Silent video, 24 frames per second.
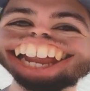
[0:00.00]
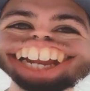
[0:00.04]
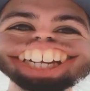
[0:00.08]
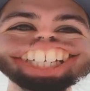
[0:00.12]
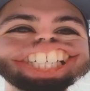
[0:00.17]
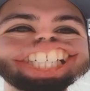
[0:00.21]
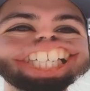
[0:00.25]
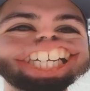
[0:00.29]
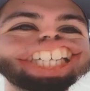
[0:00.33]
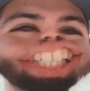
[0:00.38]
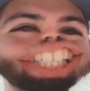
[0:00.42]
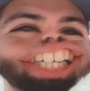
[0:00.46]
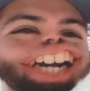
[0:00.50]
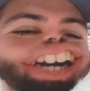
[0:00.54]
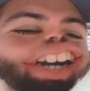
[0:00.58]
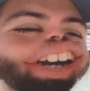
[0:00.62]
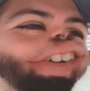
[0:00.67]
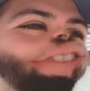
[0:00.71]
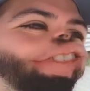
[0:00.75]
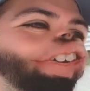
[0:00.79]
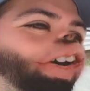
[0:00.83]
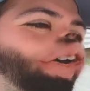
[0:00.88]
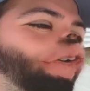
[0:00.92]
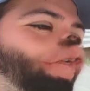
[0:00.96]
It's
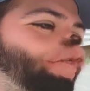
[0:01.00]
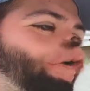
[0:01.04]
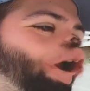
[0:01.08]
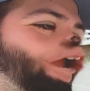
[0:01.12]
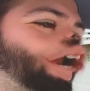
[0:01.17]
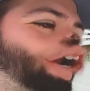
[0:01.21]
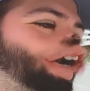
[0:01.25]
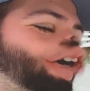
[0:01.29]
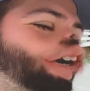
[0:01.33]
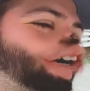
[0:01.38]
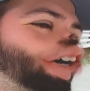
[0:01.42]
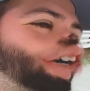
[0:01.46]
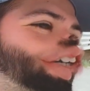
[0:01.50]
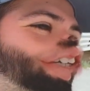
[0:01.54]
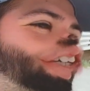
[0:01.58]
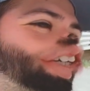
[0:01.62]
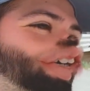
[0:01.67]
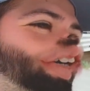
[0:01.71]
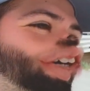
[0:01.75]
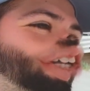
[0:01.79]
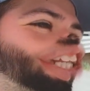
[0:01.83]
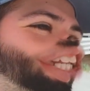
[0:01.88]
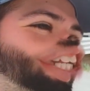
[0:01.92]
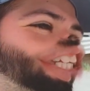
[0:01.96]
starting to feel weirder
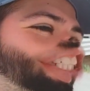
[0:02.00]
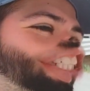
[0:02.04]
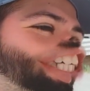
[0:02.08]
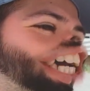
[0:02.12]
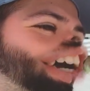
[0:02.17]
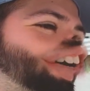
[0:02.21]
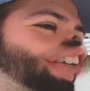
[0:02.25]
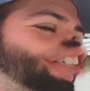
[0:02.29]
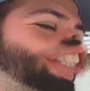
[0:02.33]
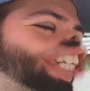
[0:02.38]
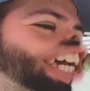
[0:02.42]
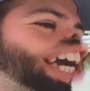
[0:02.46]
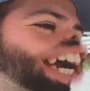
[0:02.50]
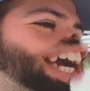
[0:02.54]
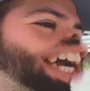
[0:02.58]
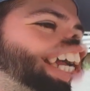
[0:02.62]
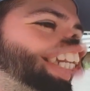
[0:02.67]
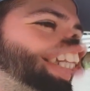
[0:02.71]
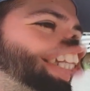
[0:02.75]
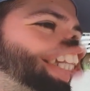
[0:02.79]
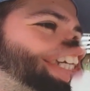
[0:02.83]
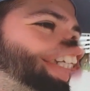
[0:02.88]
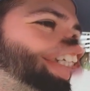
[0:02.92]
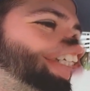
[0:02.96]
doing this
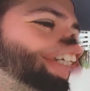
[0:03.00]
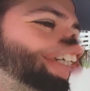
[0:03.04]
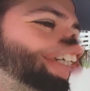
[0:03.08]
outside than